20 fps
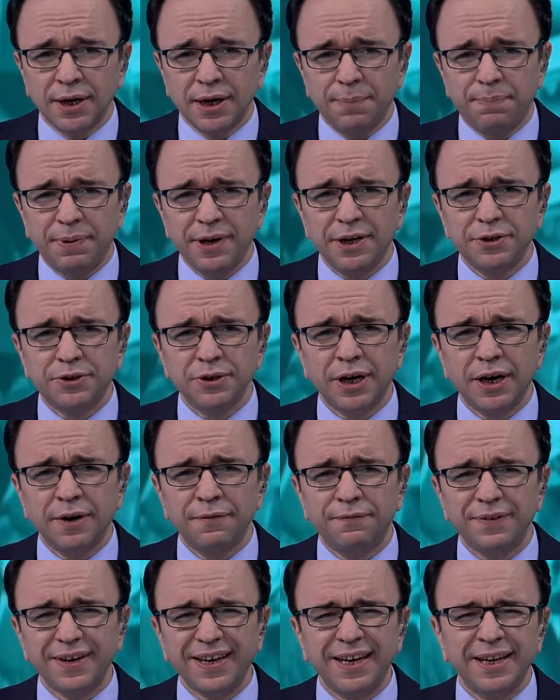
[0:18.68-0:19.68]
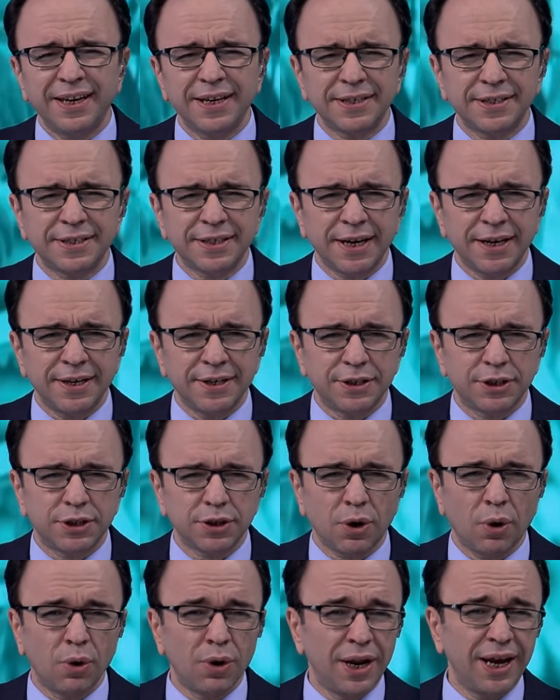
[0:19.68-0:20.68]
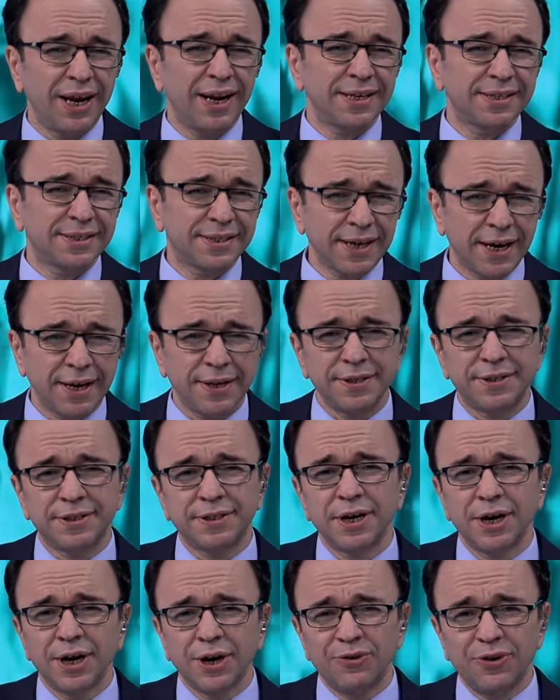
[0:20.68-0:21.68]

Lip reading: appear to have, in a sense, only in a sense,